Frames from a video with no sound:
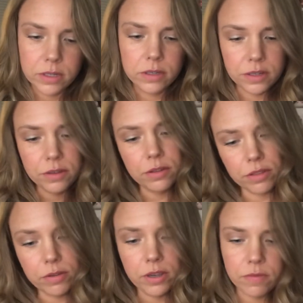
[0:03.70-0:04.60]
2,
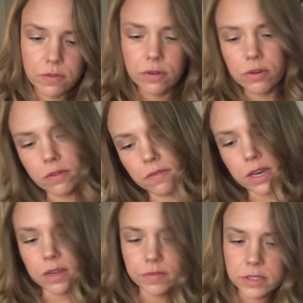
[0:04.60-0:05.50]
3, 4, 5,
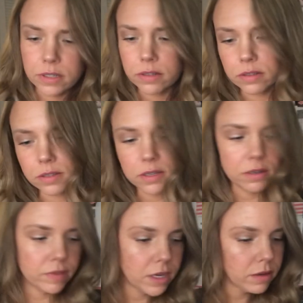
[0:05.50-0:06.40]
6, 7,
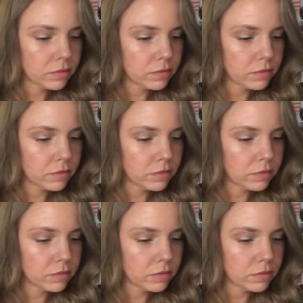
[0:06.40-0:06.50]
8.